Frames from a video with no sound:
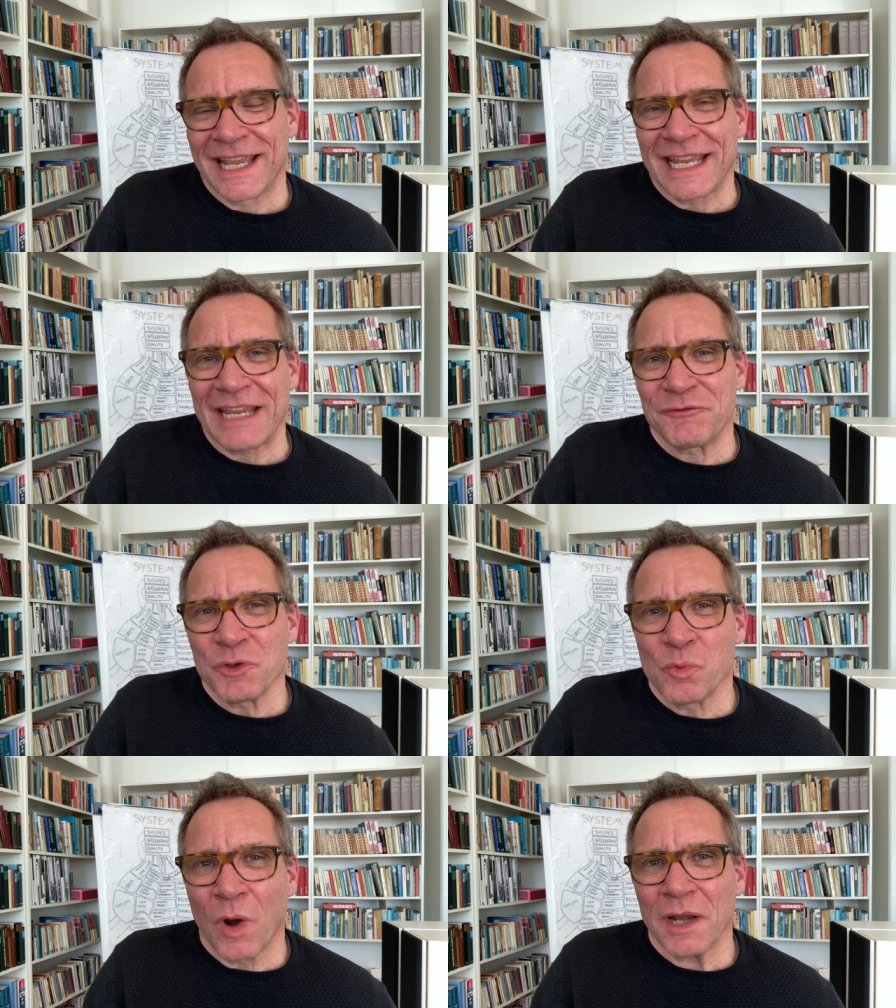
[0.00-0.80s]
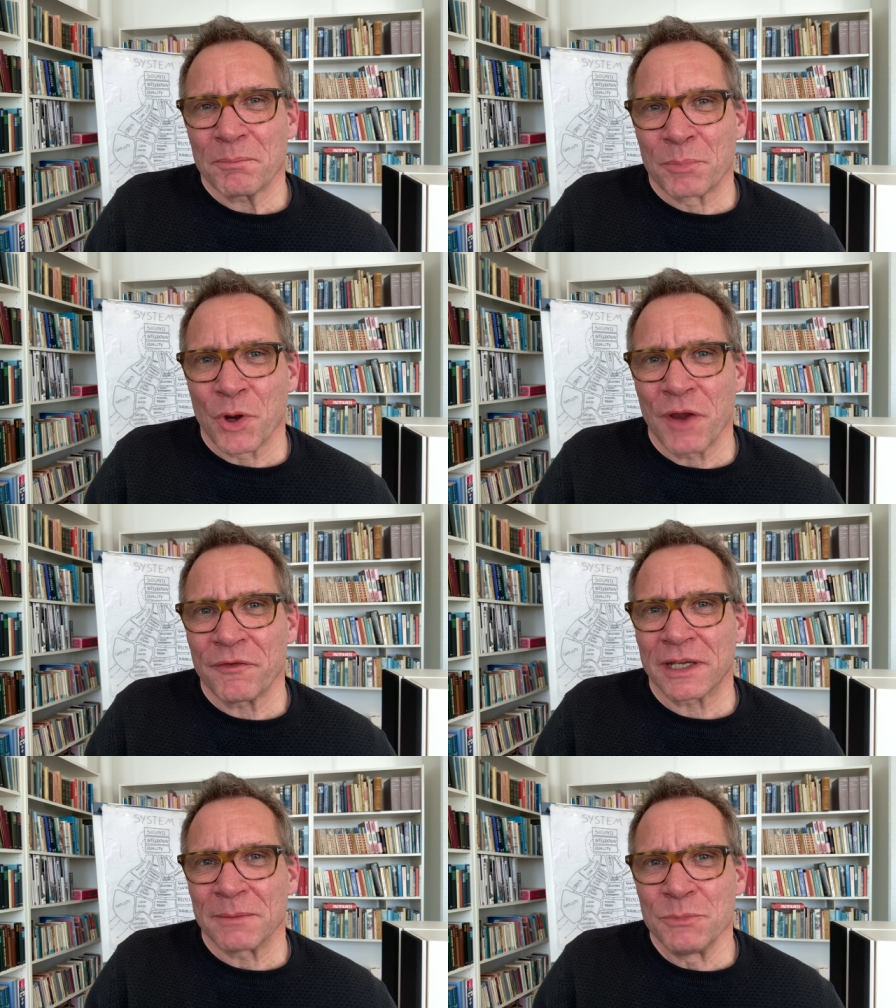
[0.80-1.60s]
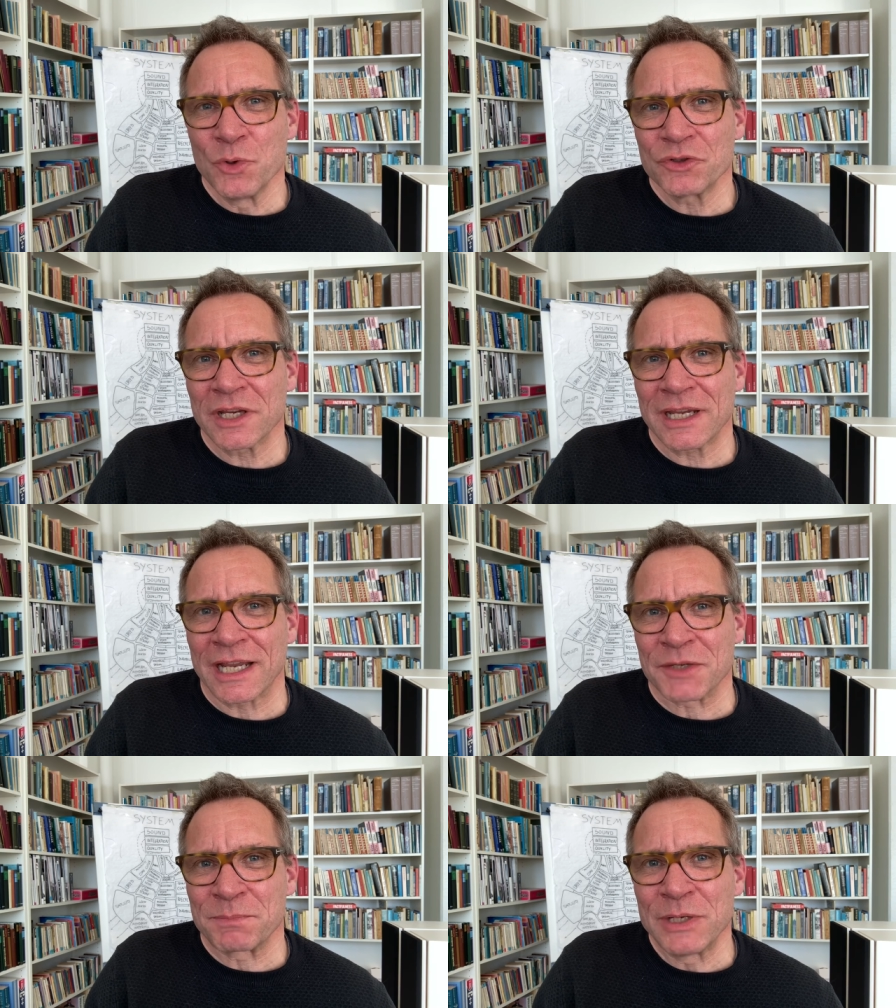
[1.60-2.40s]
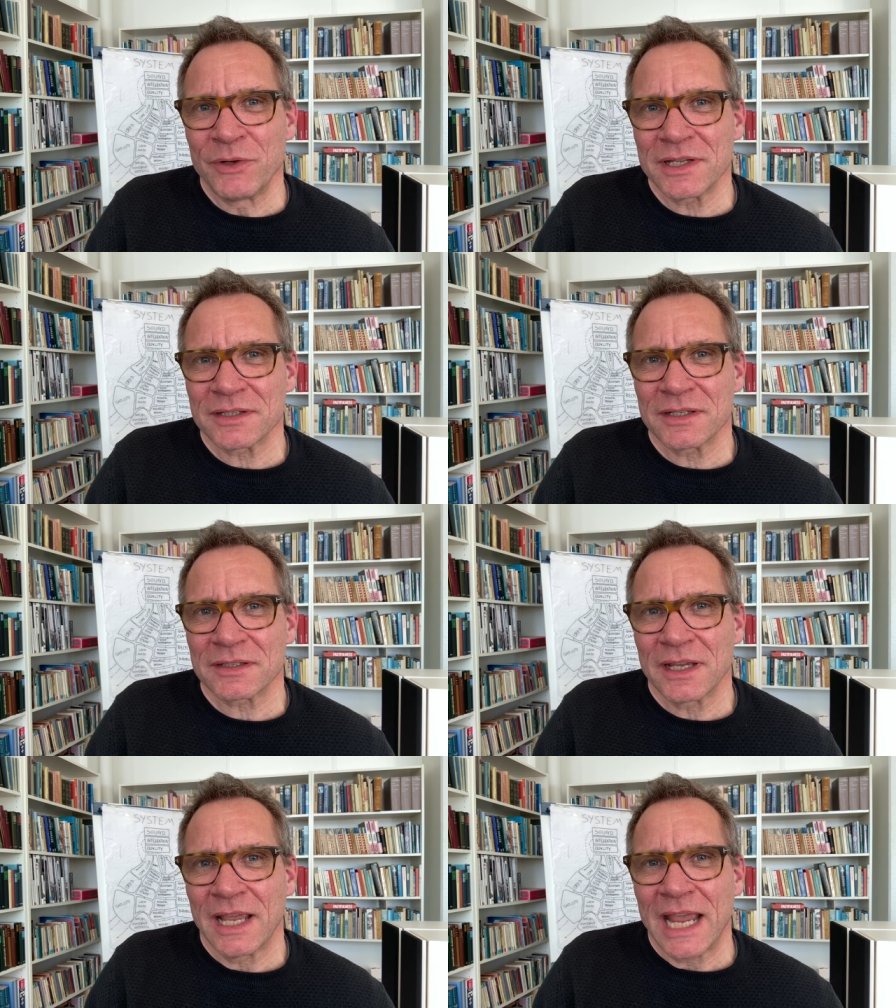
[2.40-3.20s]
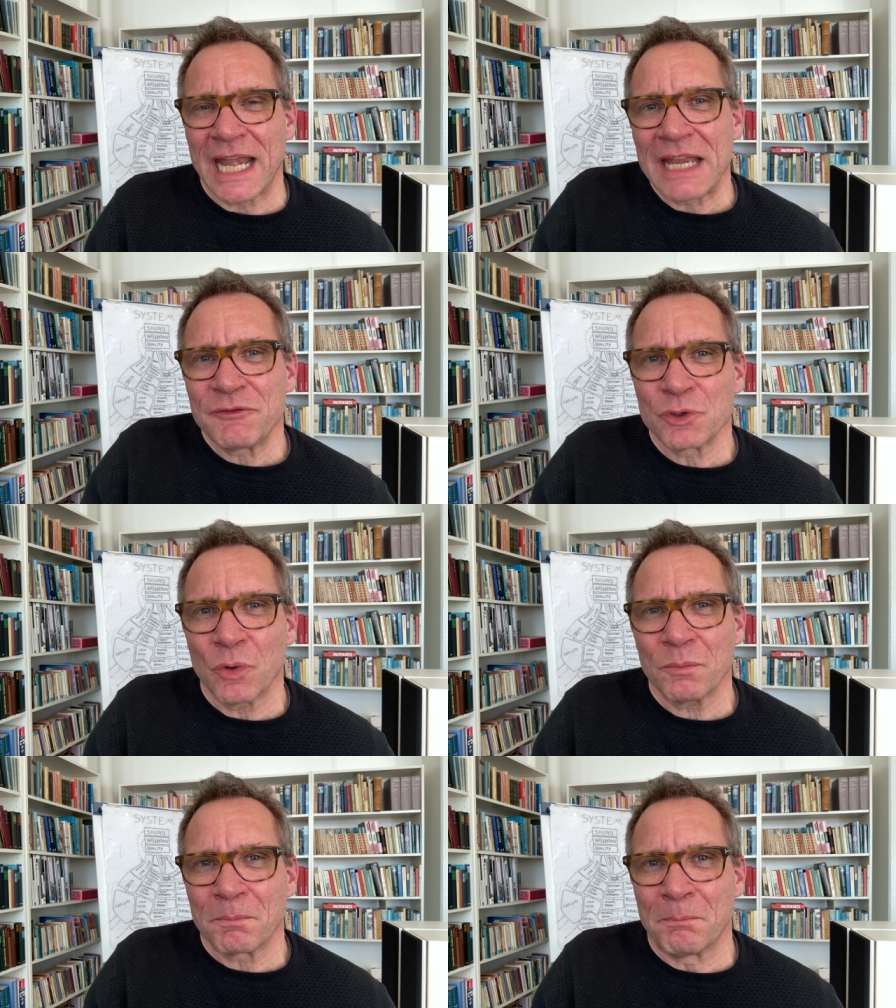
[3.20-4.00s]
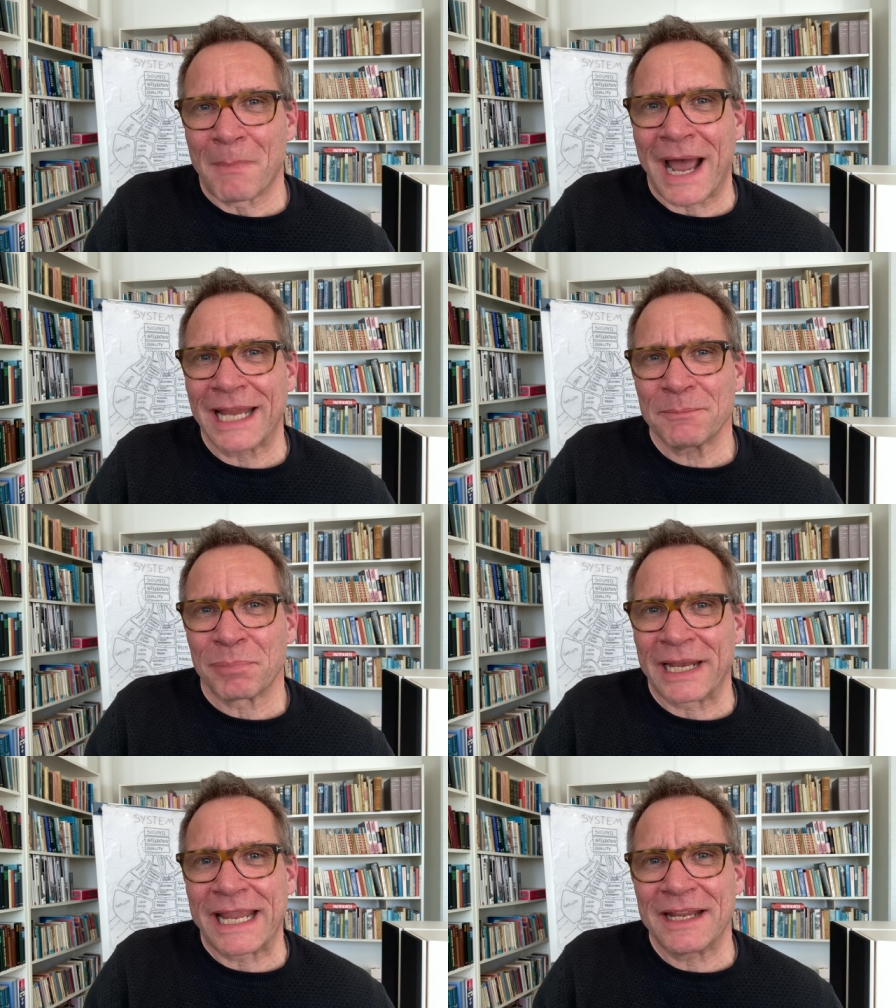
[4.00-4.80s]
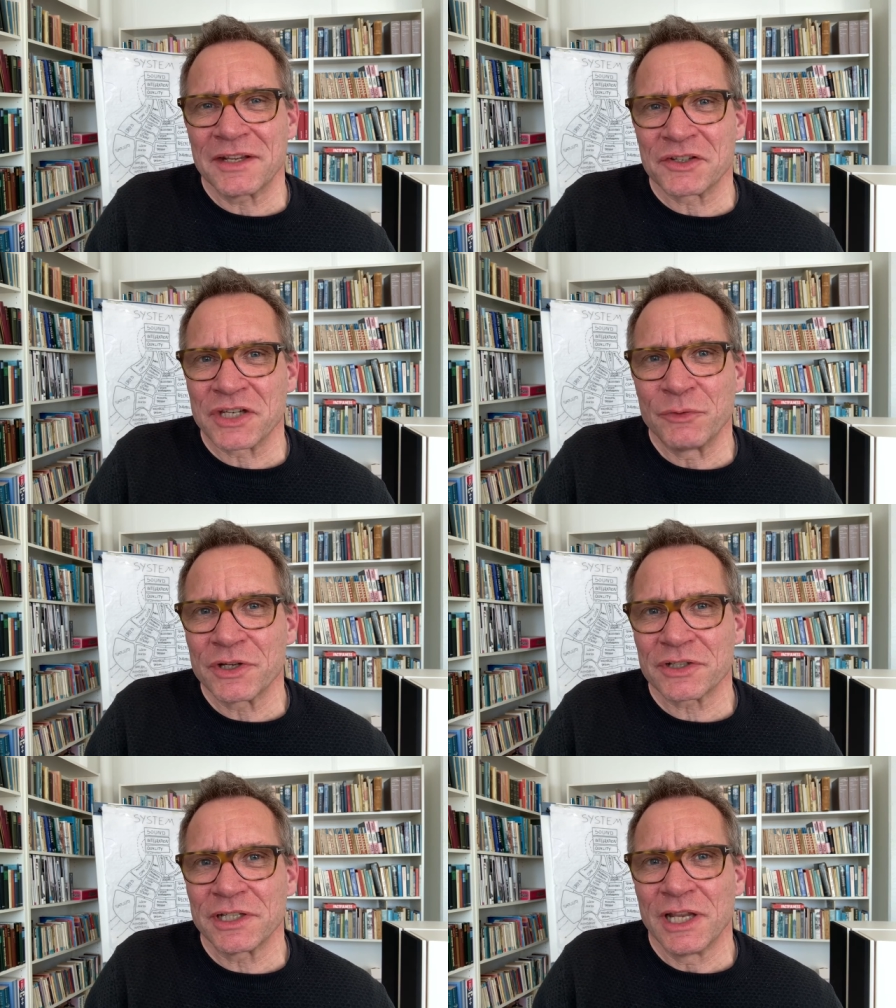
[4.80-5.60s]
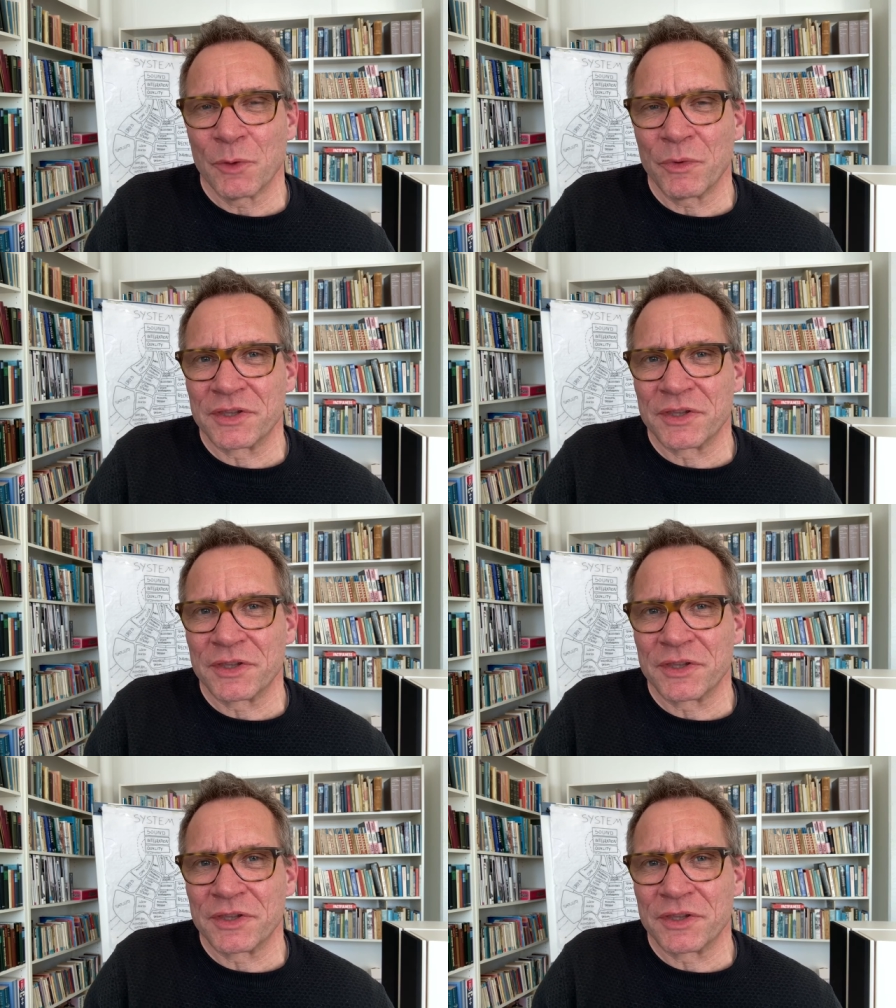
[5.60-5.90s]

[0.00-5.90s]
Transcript: If you want perfect music experiences, and if you don't mind playing seriously with